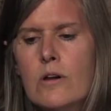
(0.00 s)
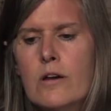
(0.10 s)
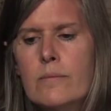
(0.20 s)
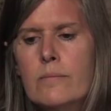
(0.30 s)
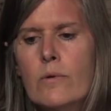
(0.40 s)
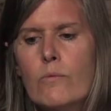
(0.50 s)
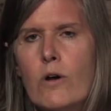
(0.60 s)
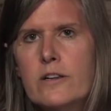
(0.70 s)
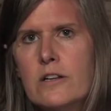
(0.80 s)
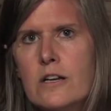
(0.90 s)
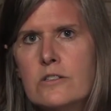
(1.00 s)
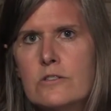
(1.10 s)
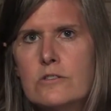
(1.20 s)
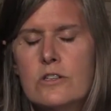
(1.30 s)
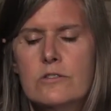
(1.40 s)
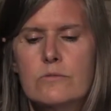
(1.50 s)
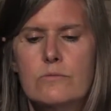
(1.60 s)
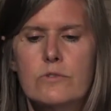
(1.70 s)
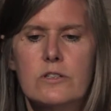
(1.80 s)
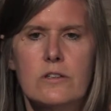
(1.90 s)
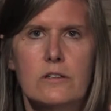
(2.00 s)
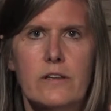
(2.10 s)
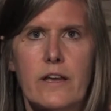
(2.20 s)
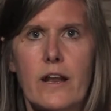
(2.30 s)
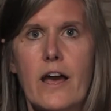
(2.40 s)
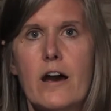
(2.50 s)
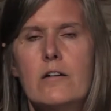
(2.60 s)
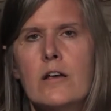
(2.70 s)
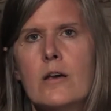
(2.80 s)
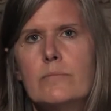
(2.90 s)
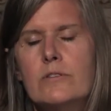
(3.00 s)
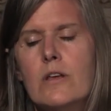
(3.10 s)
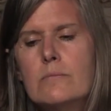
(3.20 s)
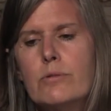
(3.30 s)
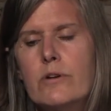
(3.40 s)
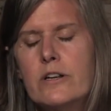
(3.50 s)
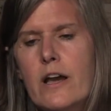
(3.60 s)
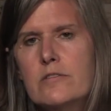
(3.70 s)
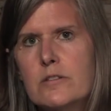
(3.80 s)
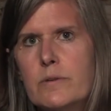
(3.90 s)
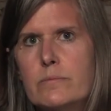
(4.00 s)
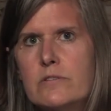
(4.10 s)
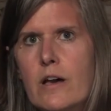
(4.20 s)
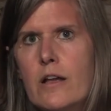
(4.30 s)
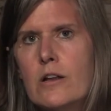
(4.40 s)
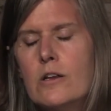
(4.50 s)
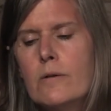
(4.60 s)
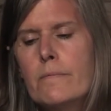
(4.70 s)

um, why not just really lay it out, but then point out to people that